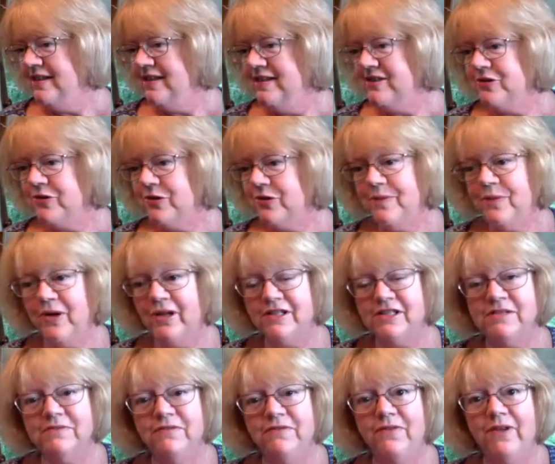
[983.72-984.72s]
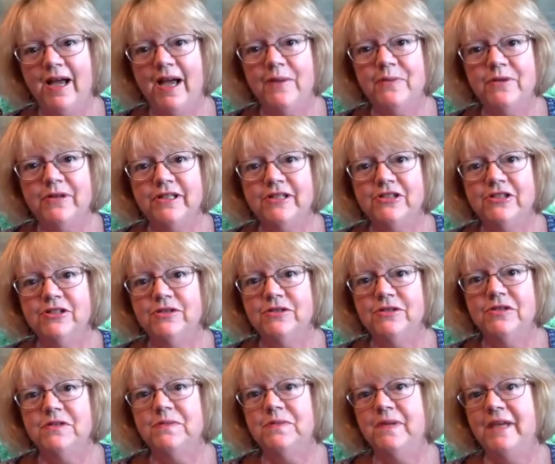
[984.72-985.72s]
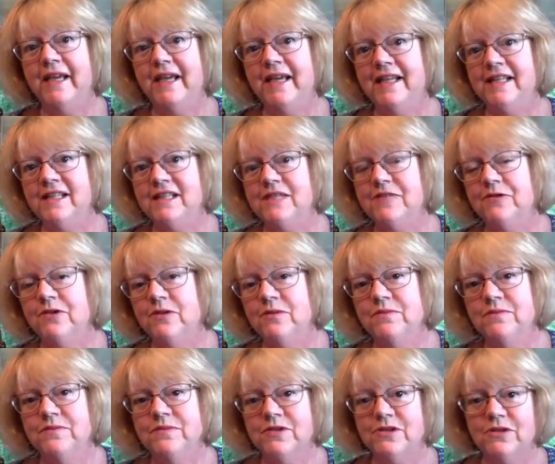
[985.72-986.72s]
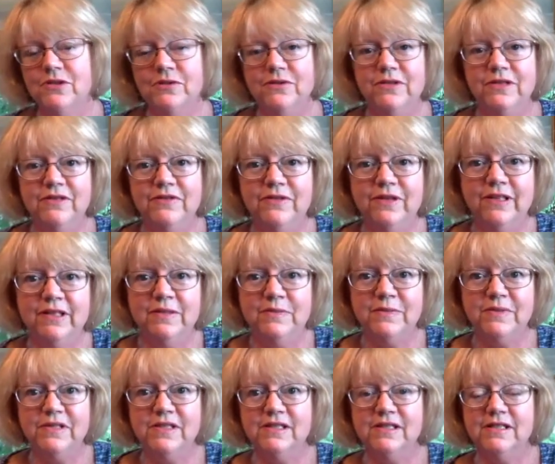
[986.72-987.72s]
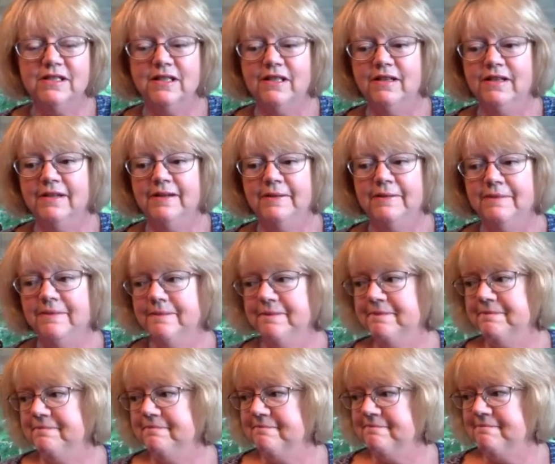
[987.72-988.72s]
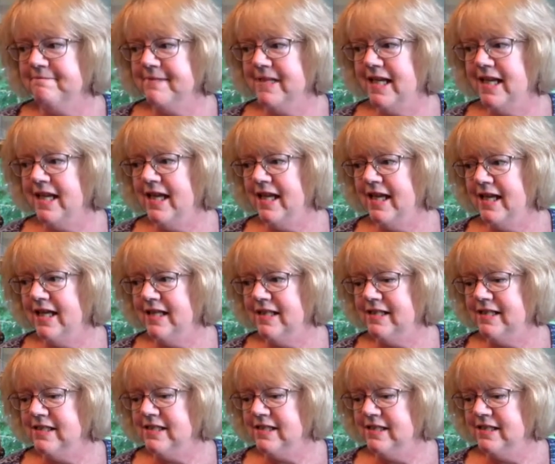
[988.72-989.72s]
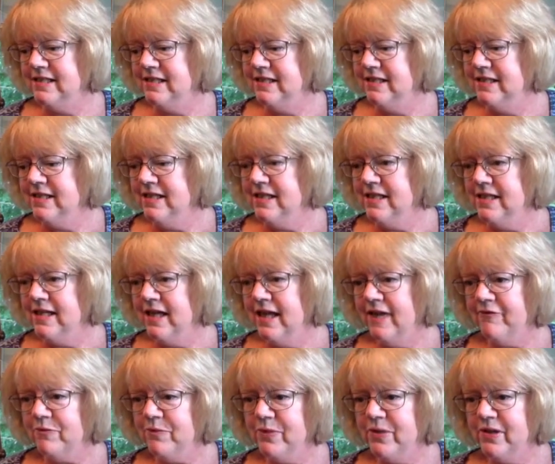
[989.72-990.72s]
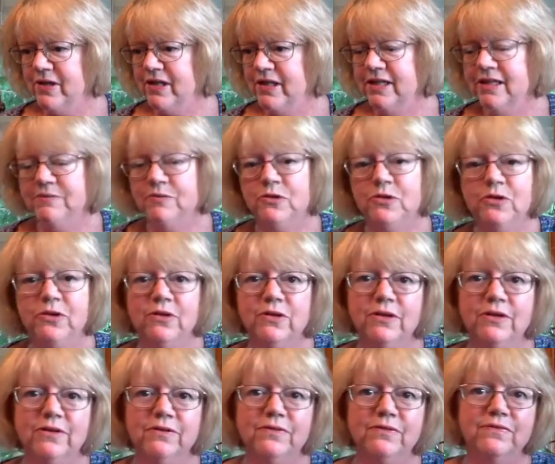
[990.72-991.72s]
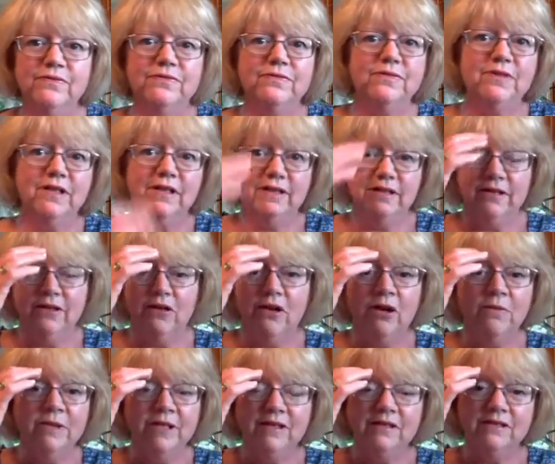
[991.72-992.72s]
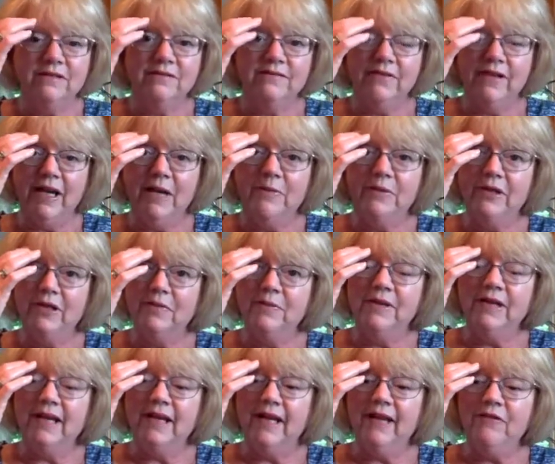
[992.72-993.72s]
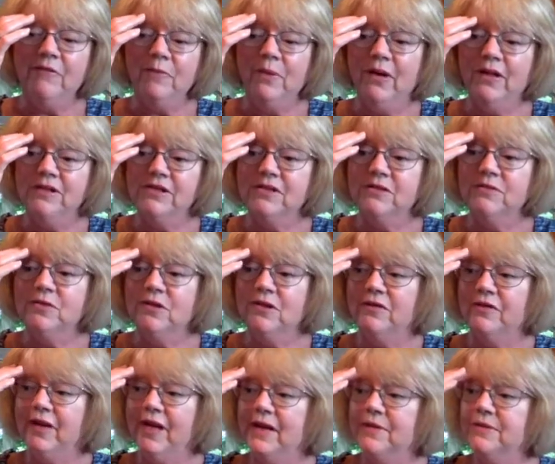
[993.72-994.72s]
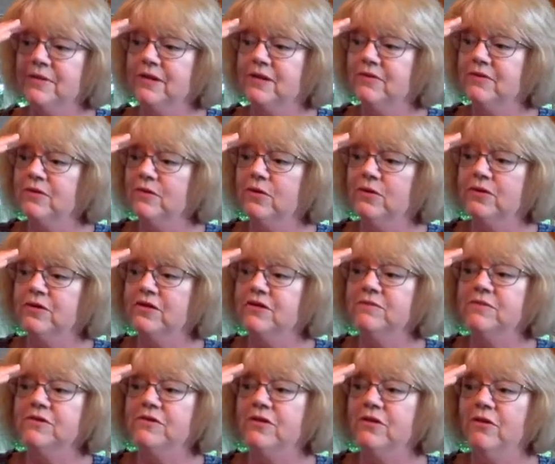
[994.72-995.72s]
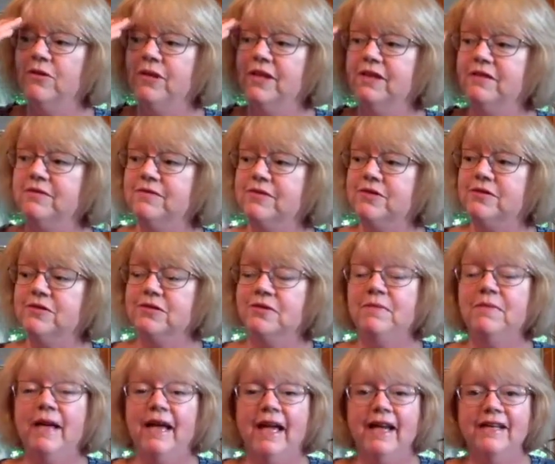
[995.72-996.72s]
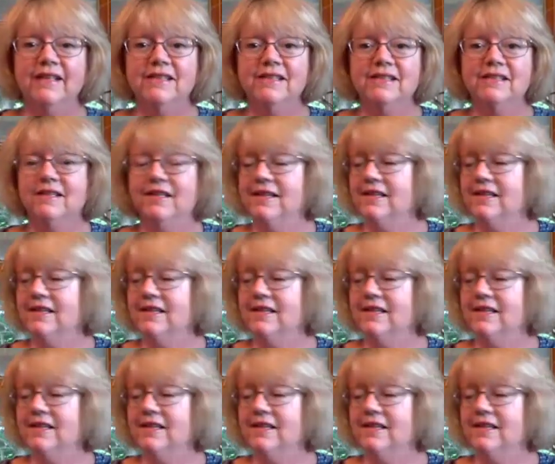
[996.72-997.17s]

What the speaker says: So I bought some fabric to do some pants from Sonia Phillips, and I haven't bought any more garment fabric, but I have bought some more fabric for some sewing for some bags.